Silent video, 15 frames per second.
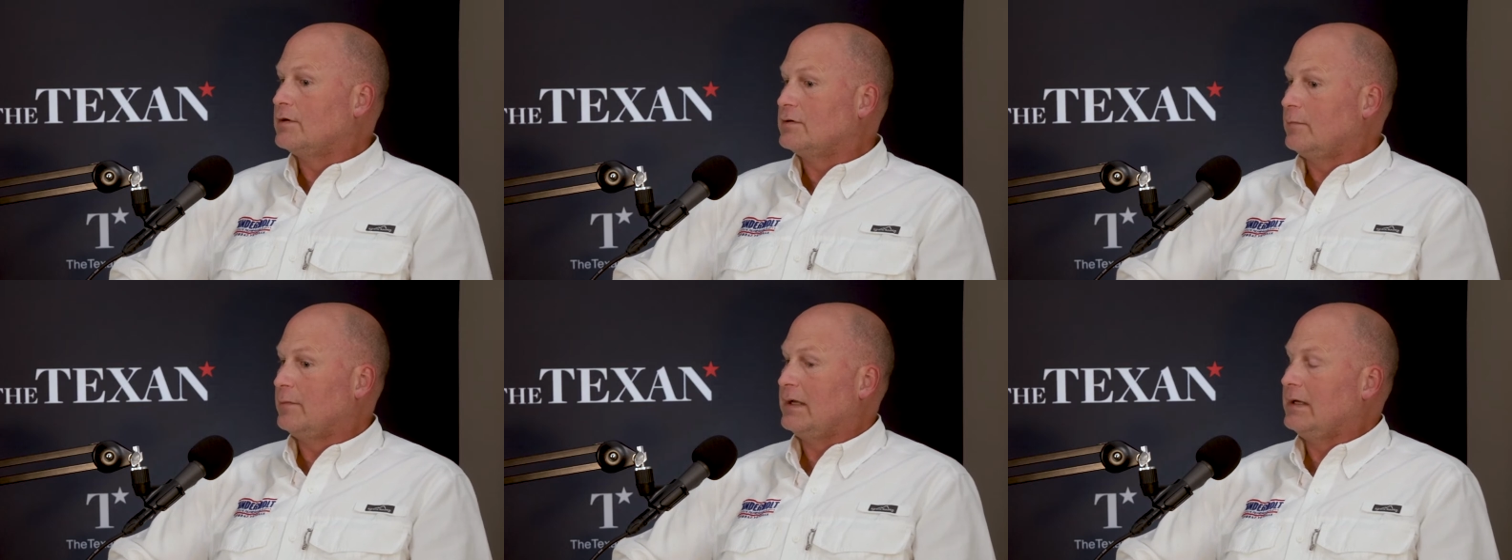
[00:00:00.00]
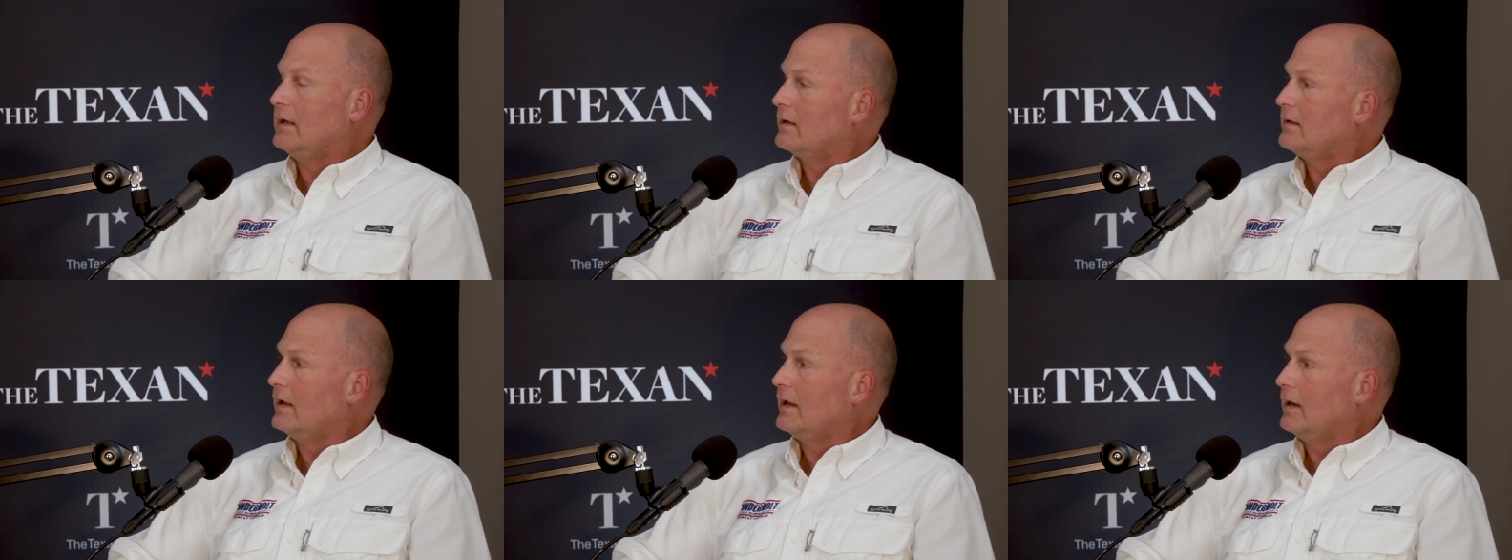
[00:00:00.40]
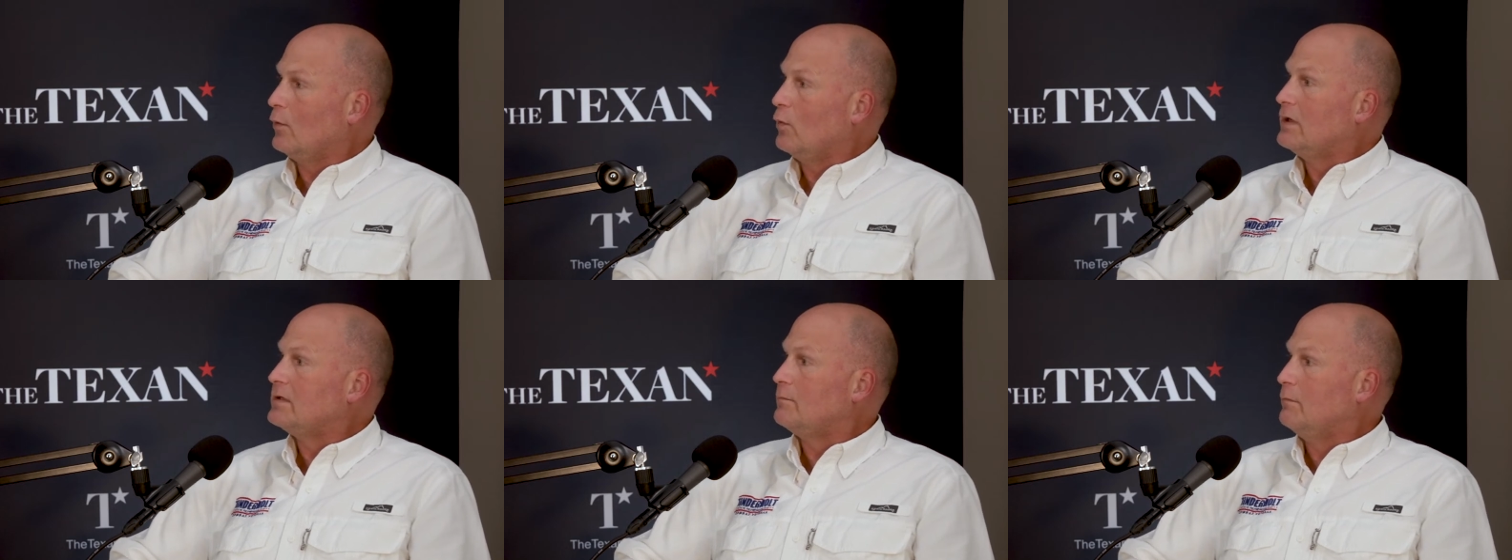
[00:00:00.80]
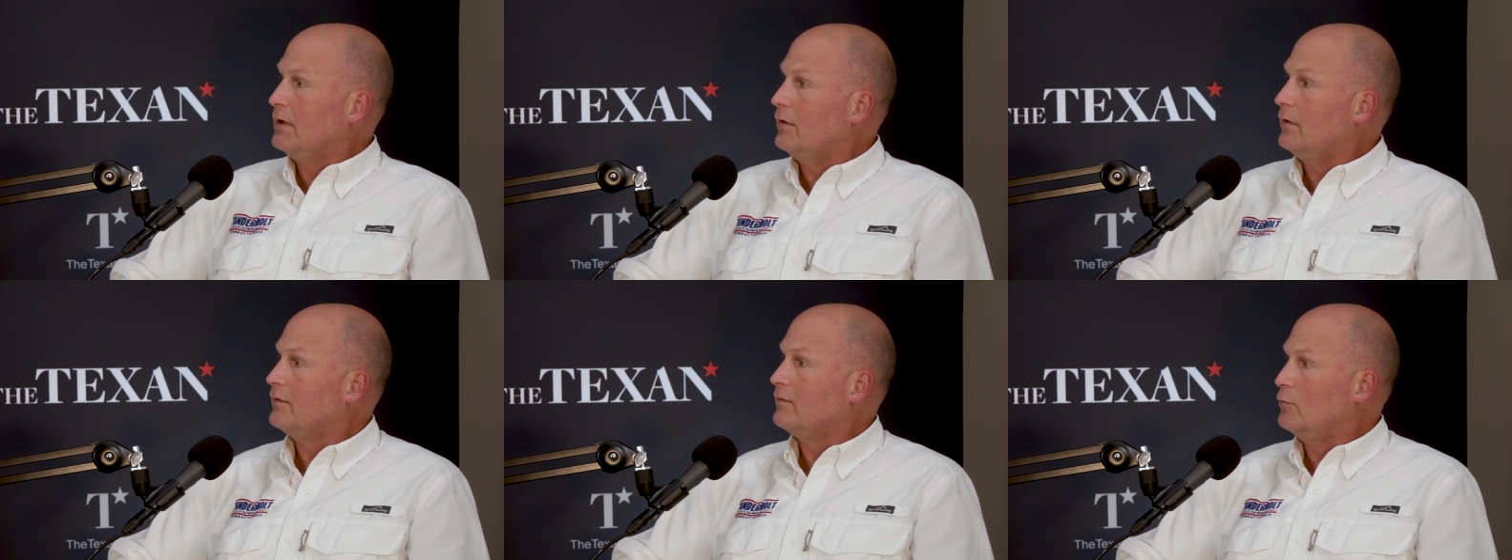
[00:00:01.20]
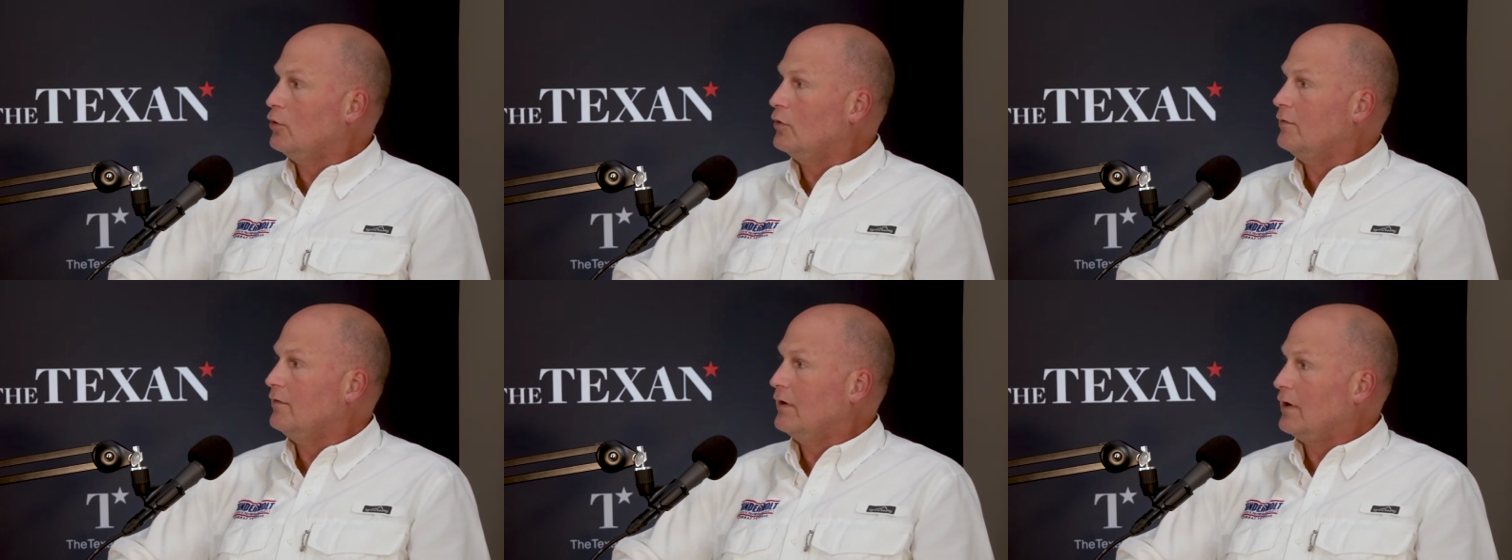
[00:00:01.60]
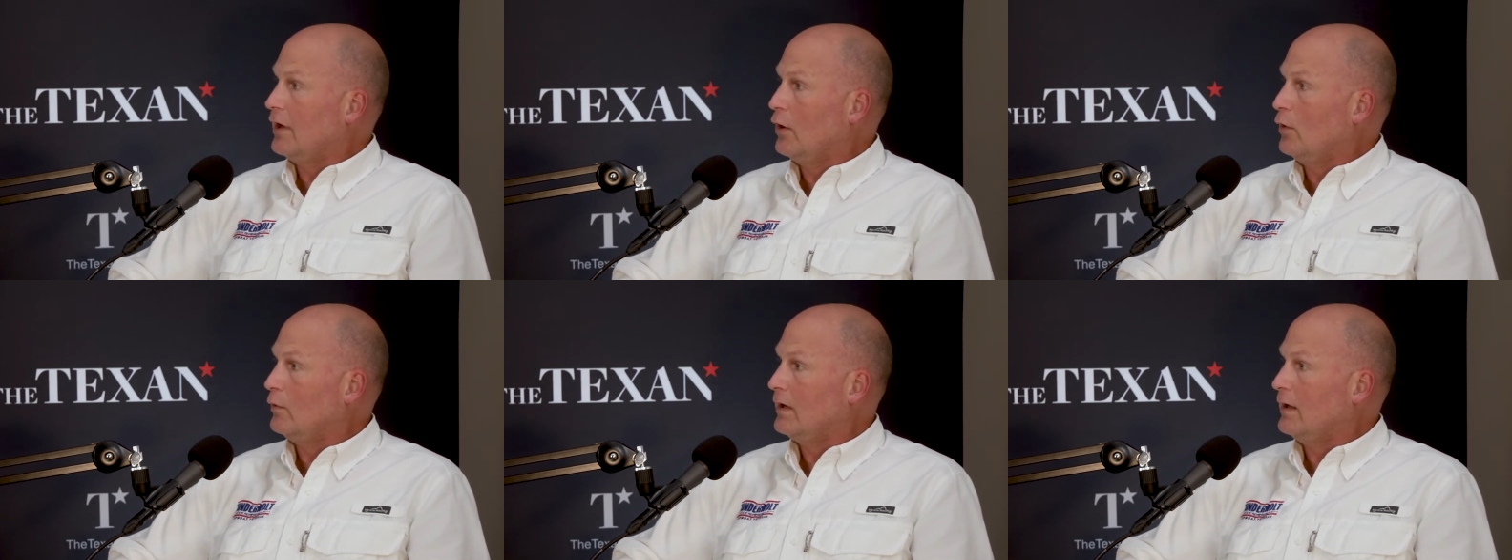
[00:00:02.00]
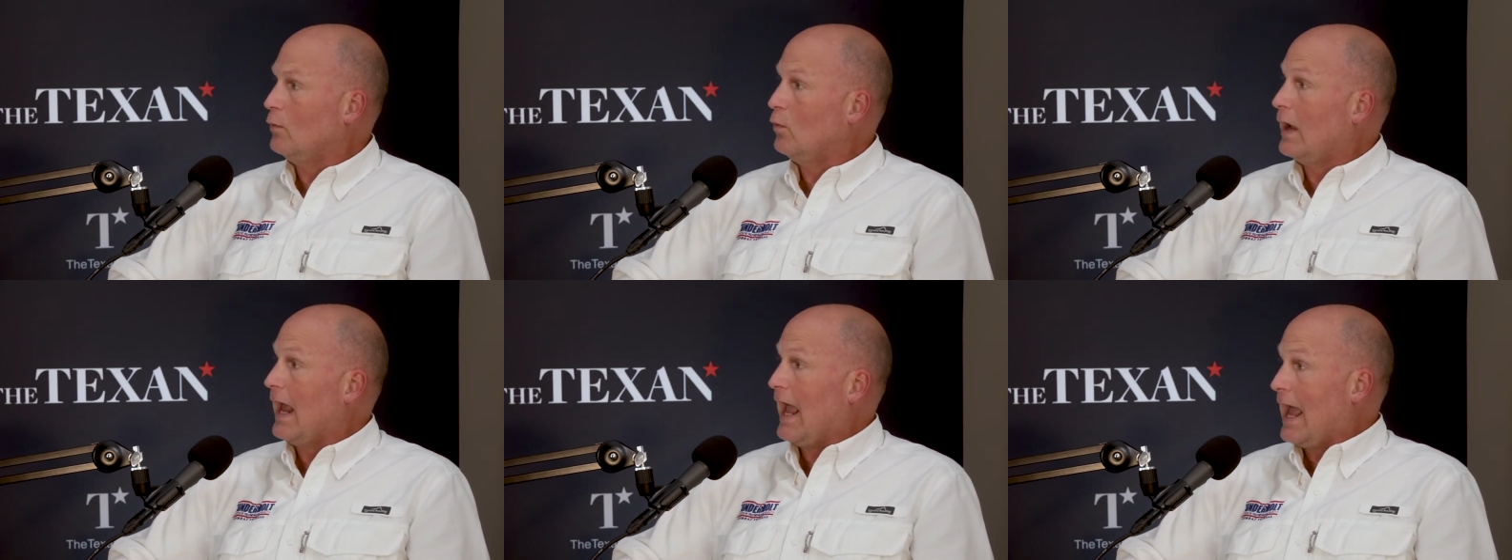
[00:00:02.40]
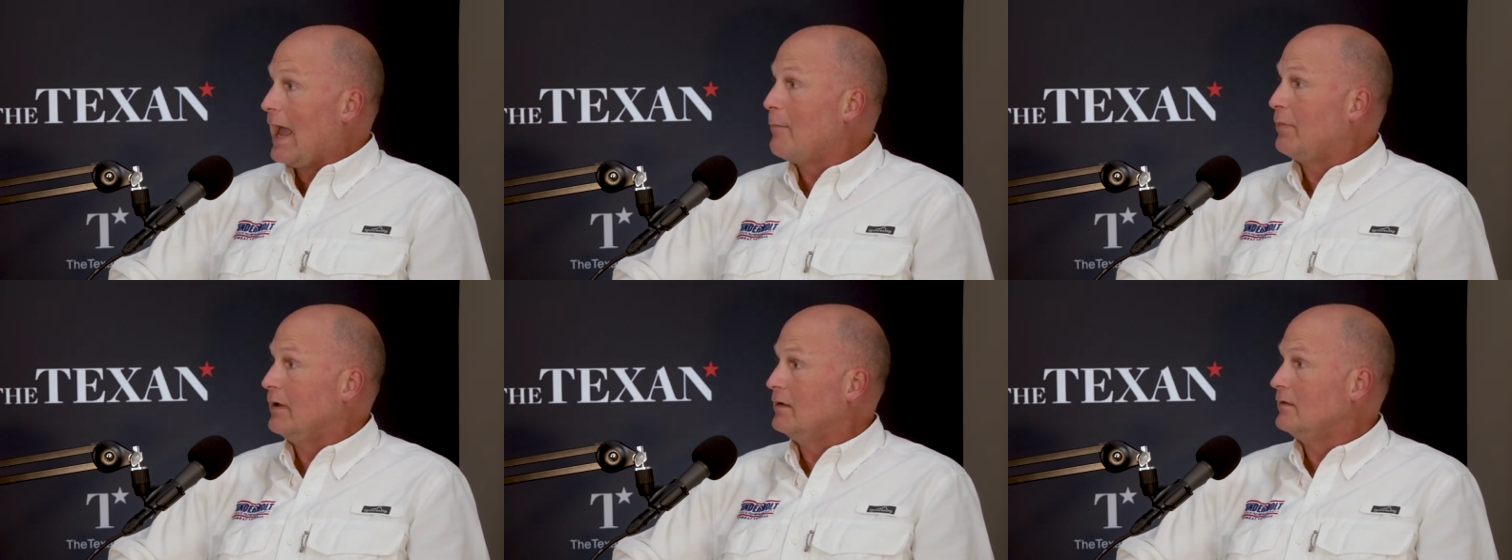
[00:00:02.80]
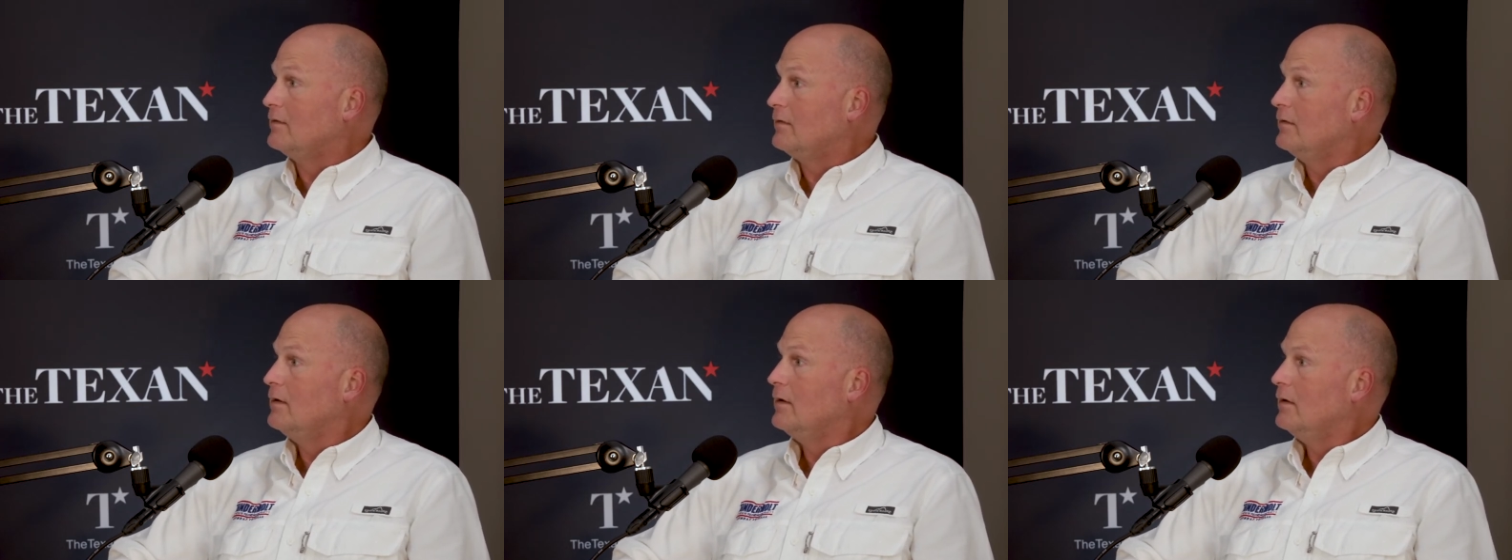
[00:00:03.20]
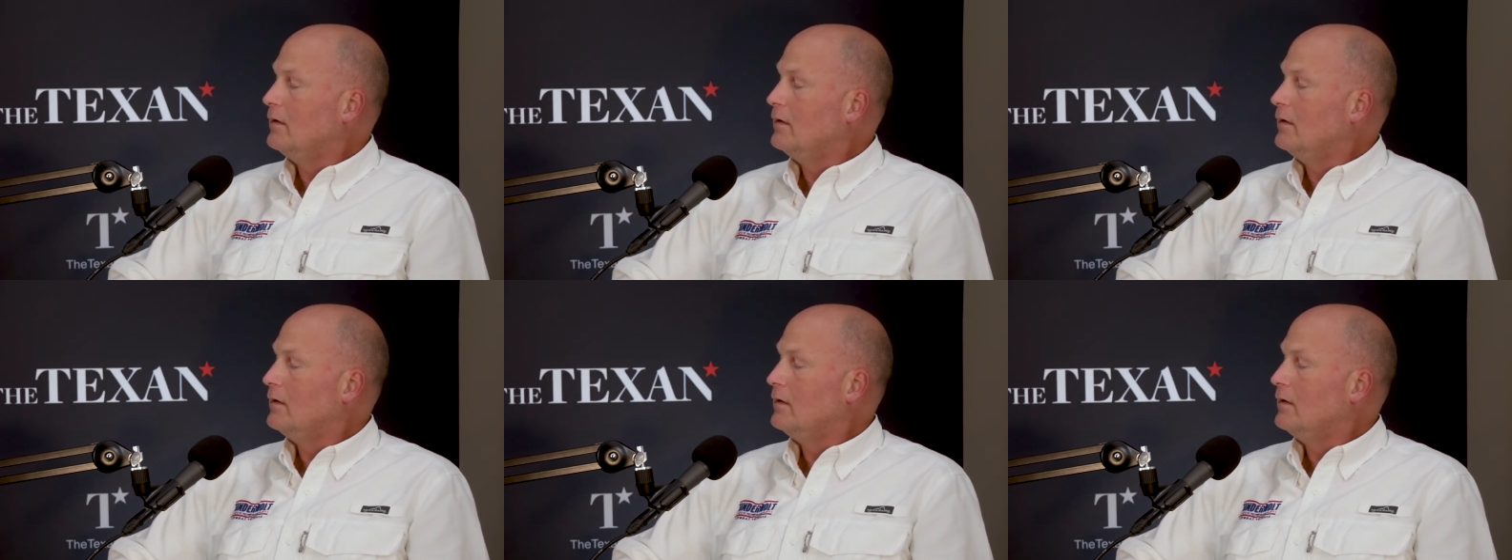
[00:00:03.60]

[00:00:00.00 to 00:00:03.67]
should be dictating which bills move and don't and what happens